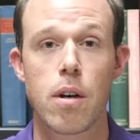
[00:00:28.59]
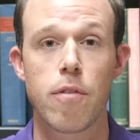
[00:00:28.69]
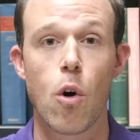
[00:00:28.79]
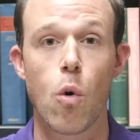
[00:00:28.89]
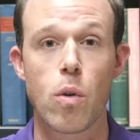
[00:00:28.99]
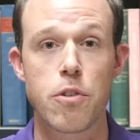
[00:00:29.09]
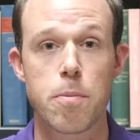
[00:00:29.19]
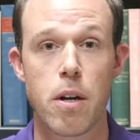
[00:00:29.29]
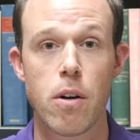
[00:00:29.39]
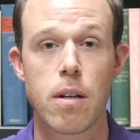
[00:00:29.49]
of the Holy
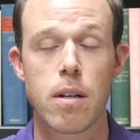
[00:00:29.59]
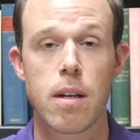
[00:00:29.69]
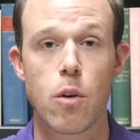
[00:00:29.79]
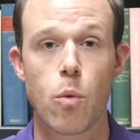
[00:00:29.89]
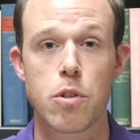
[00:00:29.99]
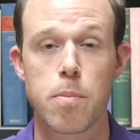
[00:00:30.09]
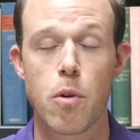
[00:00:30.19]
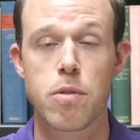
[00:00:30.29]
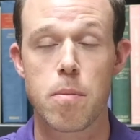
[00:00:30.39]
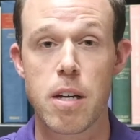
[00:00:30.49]
Spirit and that we're
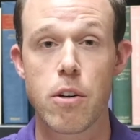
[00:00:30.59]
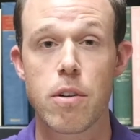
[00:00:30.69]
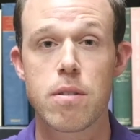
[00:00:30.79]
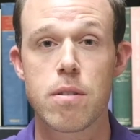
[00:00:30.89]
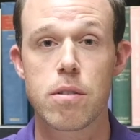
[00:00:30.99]
supposed to be good